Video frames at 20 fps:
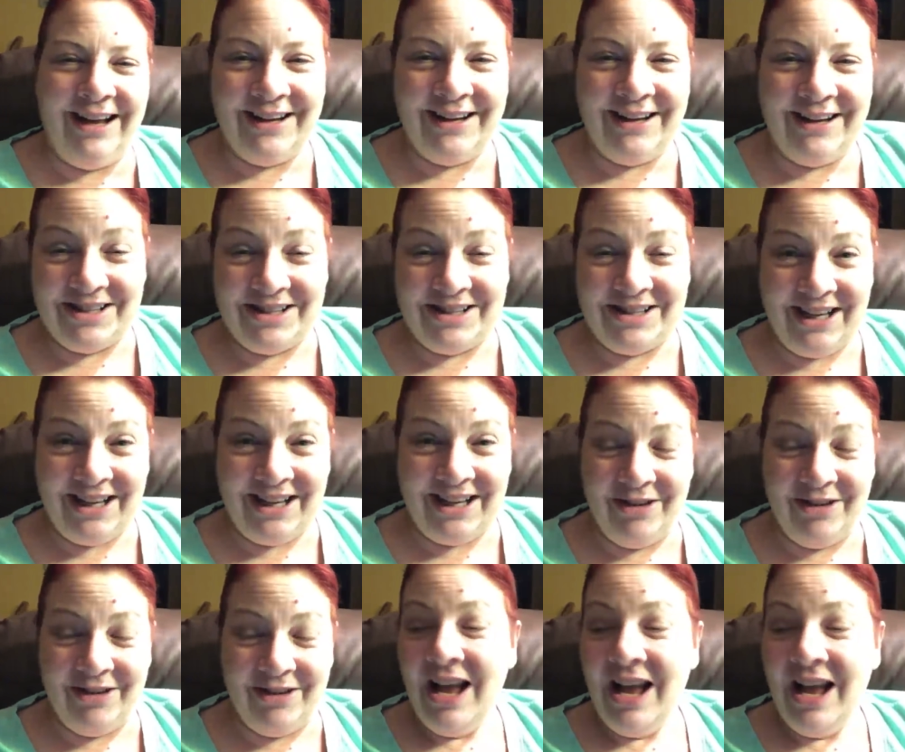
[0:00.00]
Because I
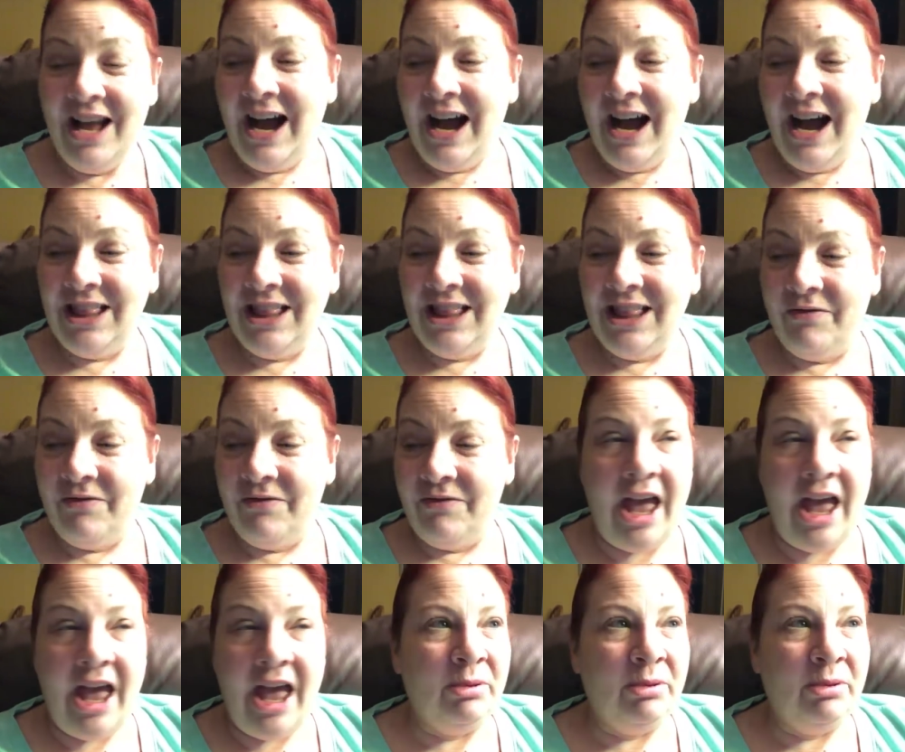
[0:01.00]
love, I love the
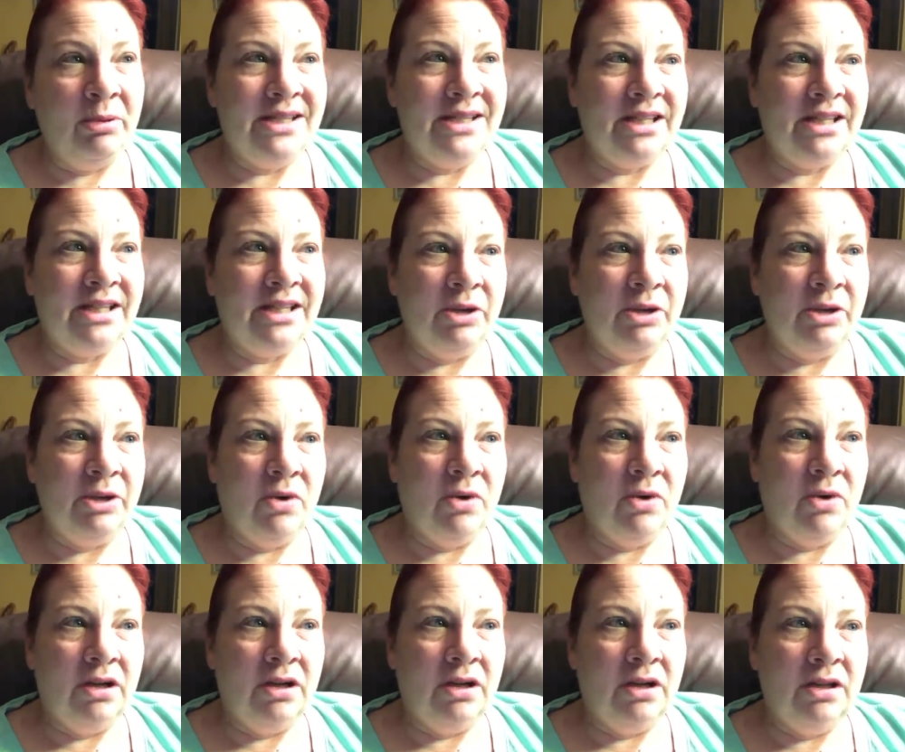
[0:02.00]
apple and cinnamon
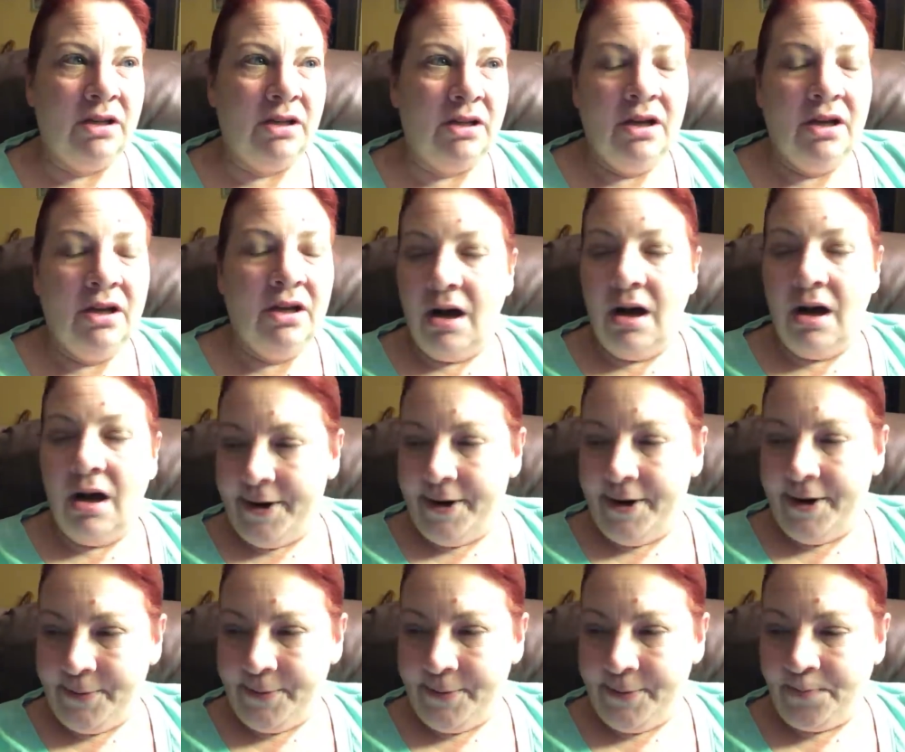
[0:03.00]
one.
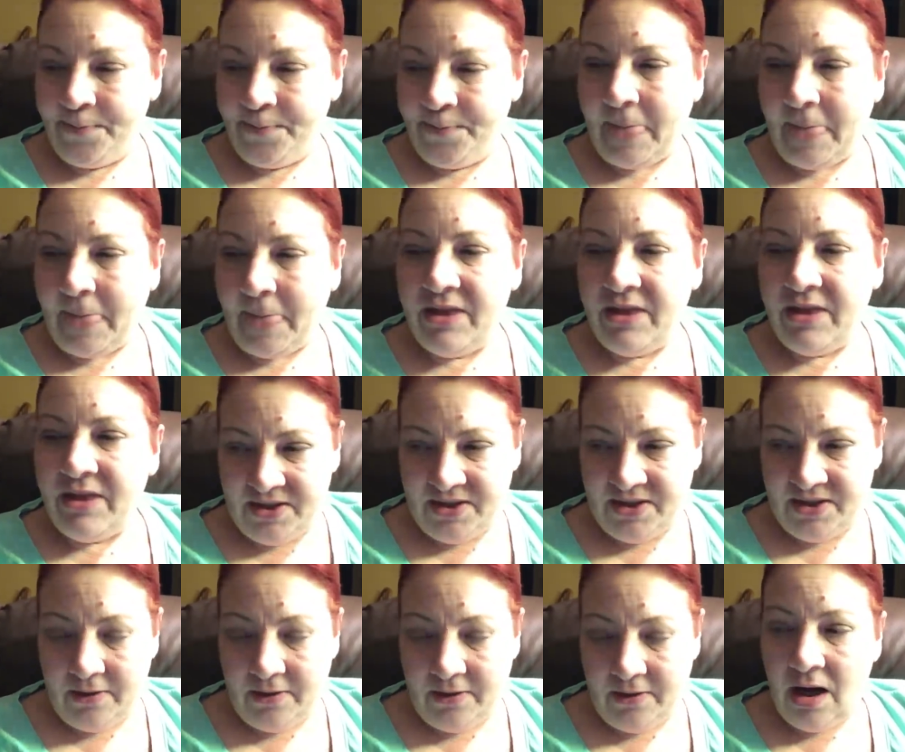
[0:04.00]
Um, this
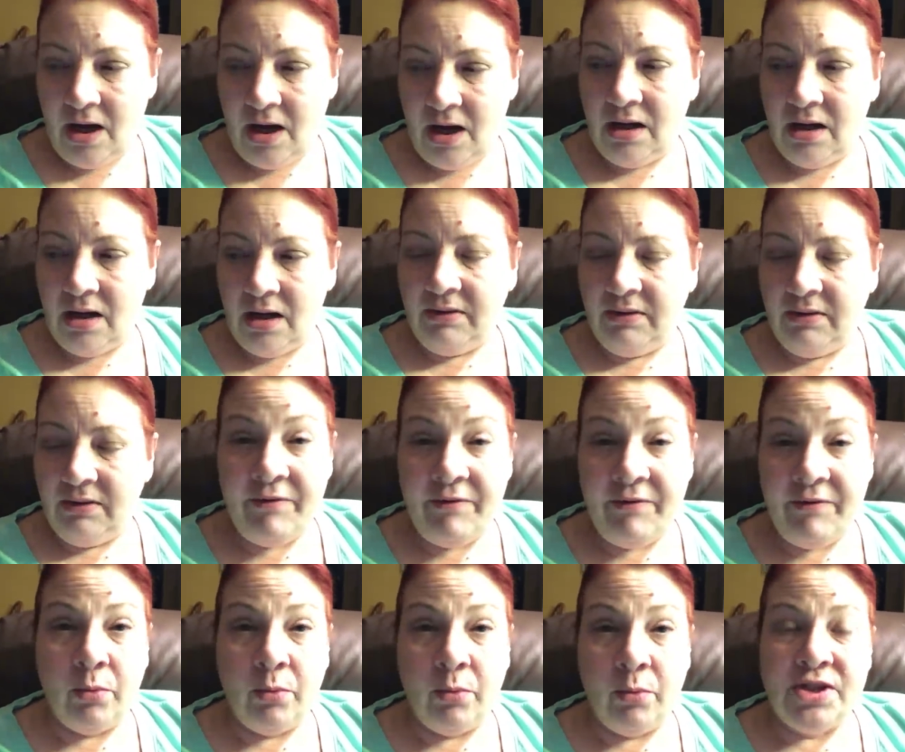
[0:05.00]
uh,
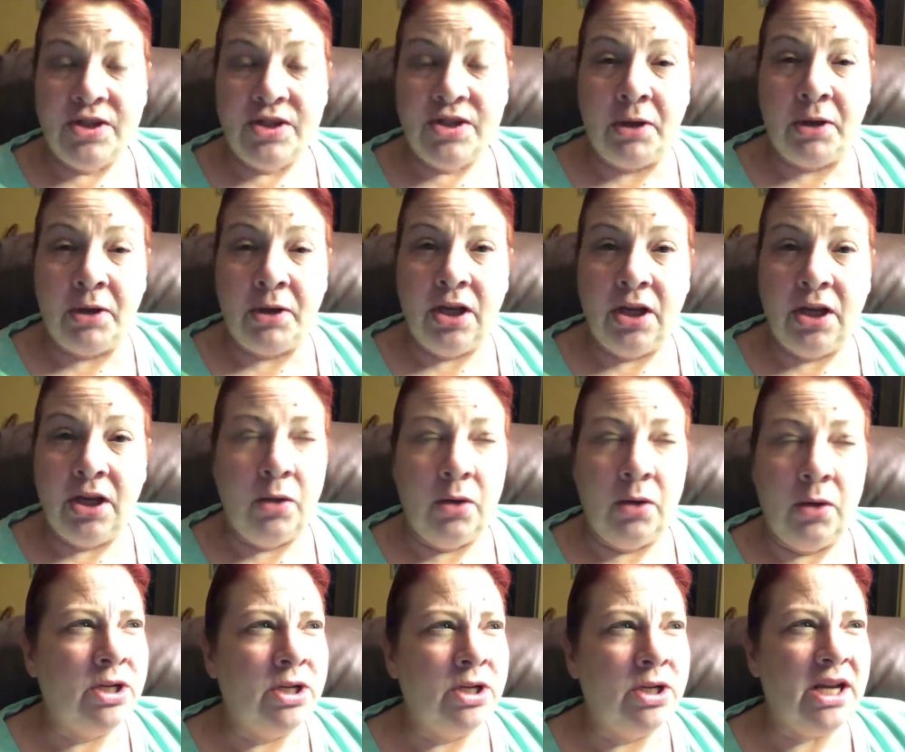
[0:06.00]
lavender one's pretty good.
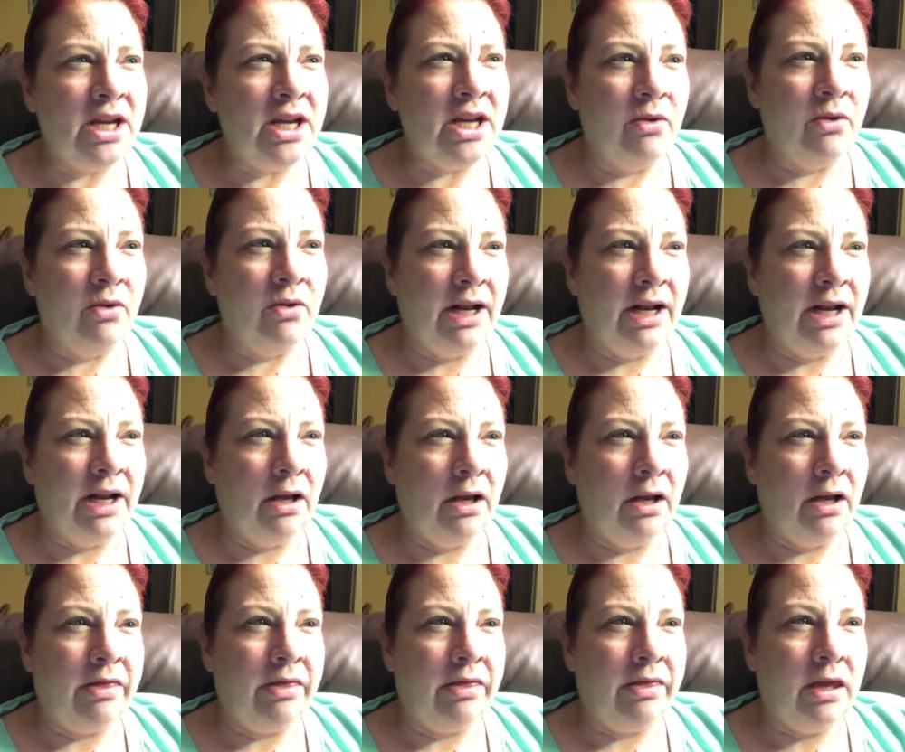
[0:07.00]
What's the other one I
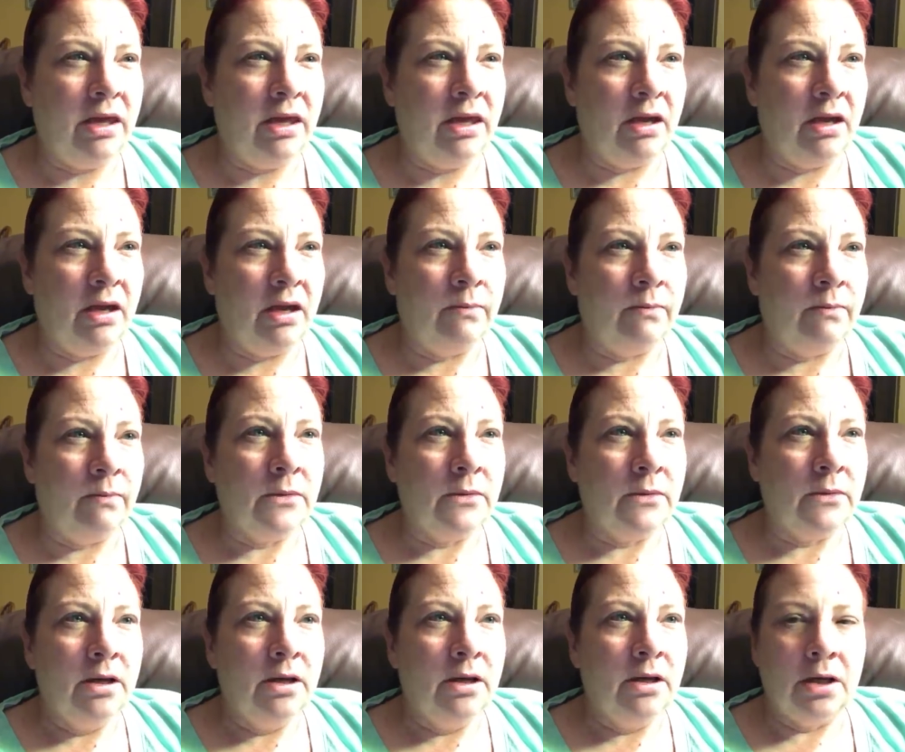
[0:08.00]
like? The um,
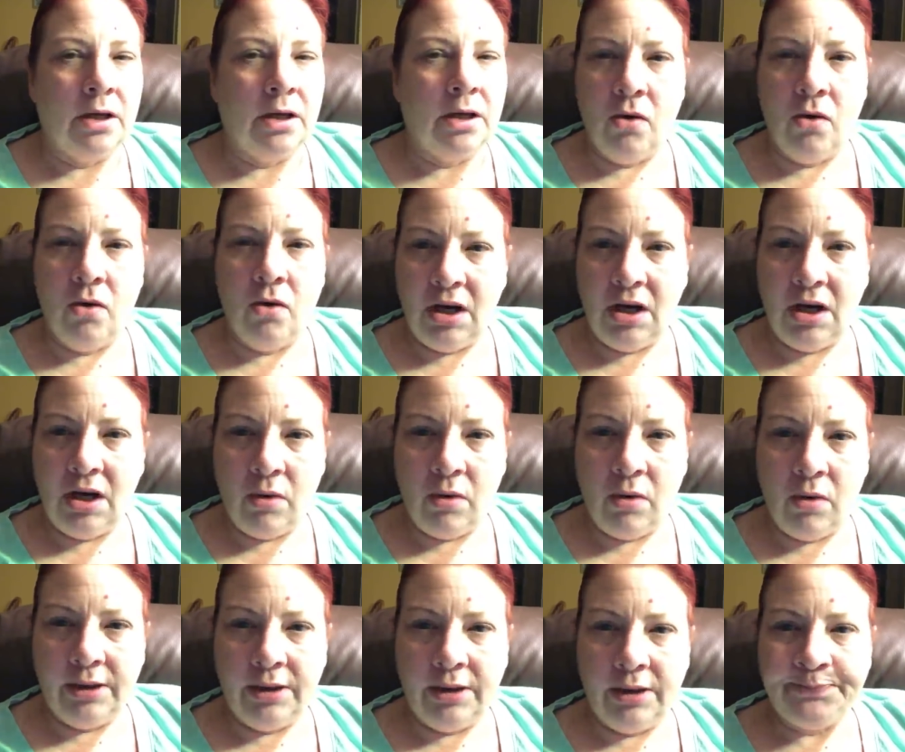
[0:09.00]
the coconut
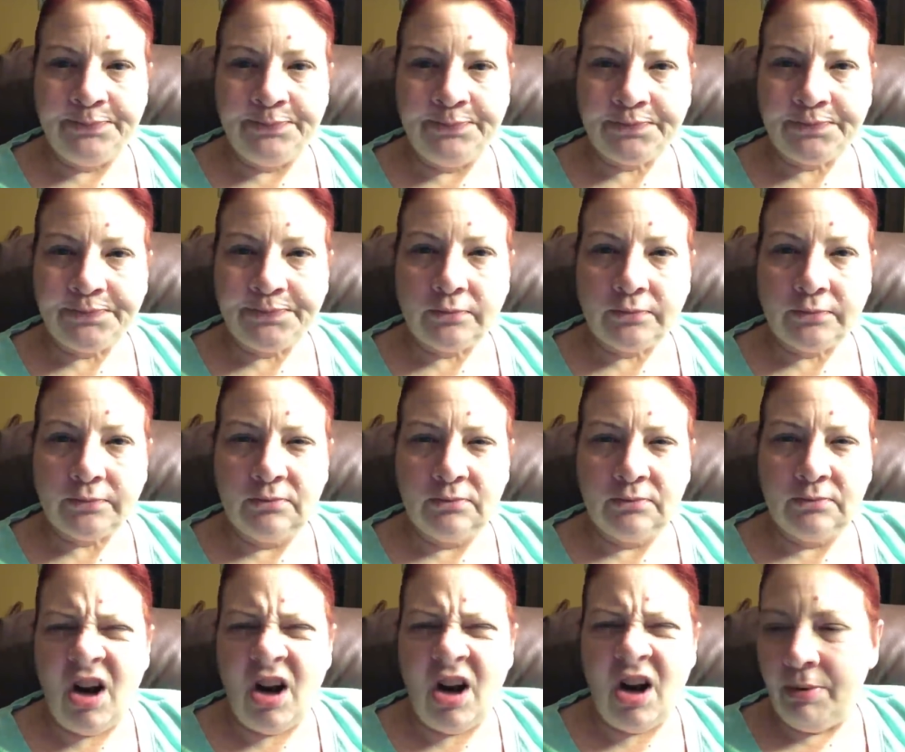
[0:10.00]
one.
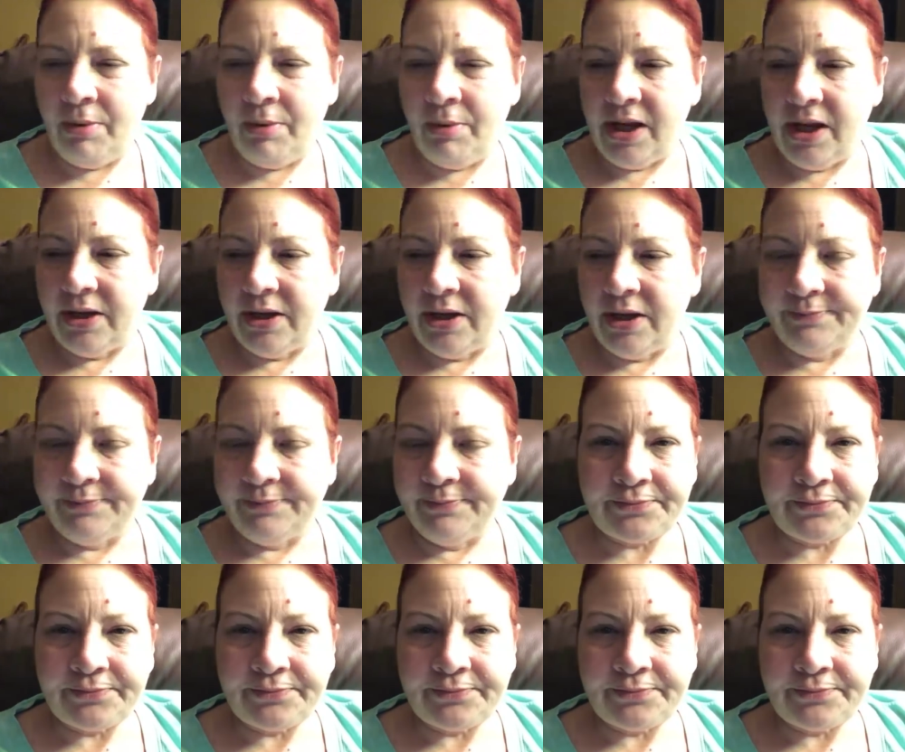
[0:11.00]
They're all pretty good.